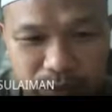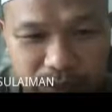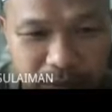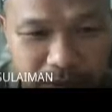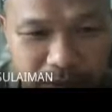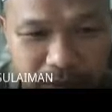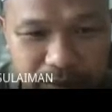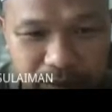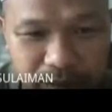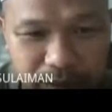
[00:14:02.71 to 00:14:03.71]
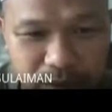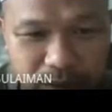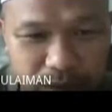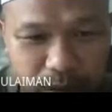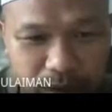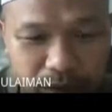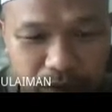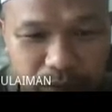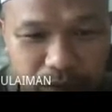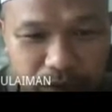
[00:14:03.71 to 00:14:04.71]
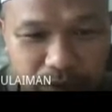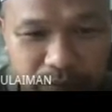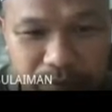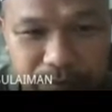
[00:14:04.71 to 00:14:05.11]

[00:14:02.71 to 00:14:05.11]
similar because this was one crossover.